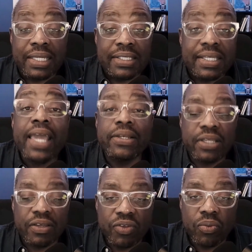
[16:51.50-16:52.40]
tent,
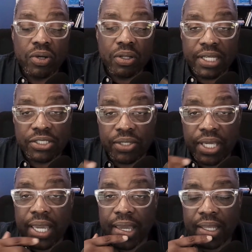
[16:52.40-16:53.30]
if you will, as you
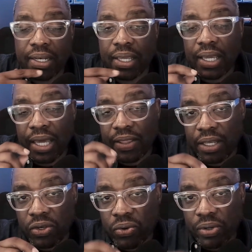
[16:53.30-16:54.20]
can. And then
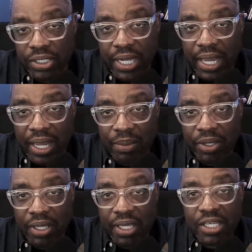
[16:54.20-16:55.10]
your job
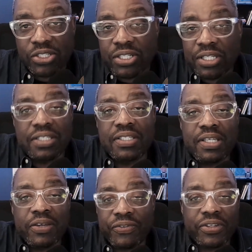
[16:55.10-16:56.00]
is to
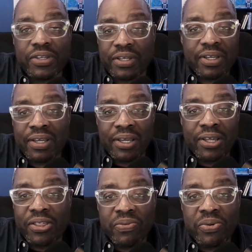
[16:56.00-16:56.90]
sift
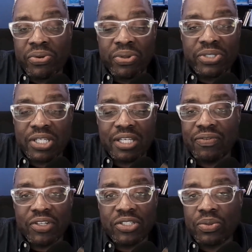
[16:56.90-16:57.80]
through those
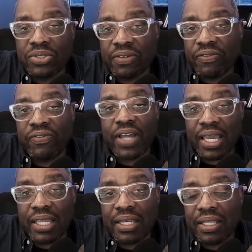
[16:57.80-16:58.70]
individuals to
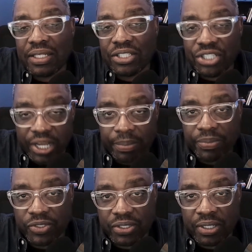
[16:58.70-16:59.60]
find the
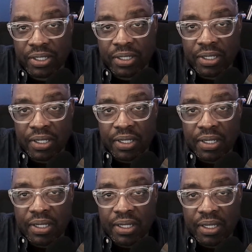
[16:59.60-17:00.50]
gems.
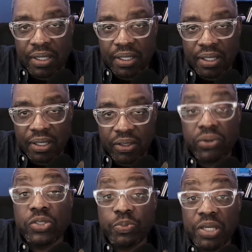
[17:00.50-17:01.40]

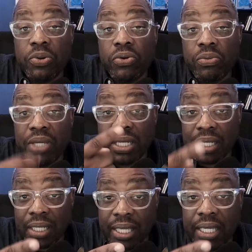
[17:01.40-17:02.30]
Those people who meet
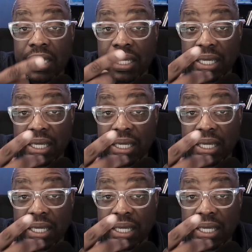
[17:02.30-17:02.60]
link,